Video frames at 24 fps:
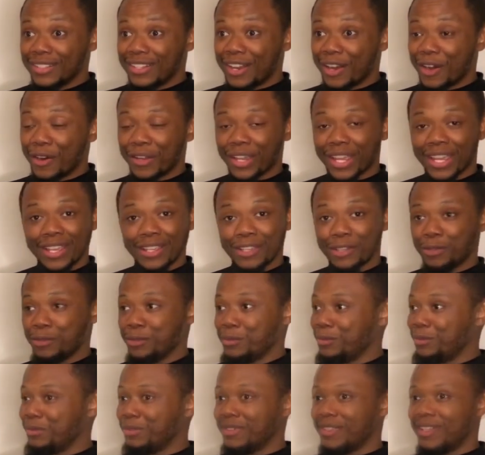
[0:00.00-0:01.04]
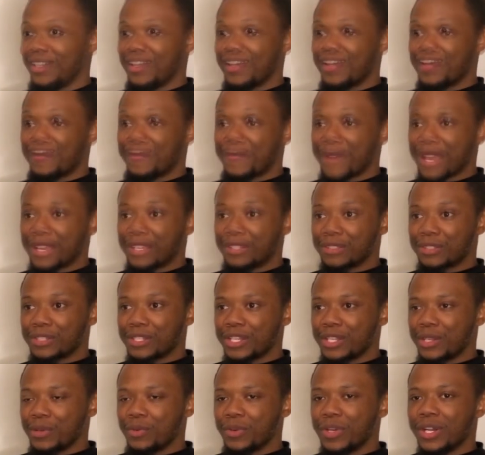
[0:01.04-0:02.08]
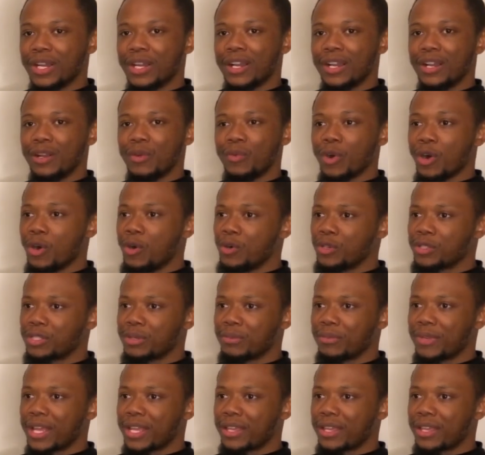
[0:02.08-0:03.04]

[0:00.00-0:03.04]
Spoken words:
Okay, cool. So the faculty were awesome.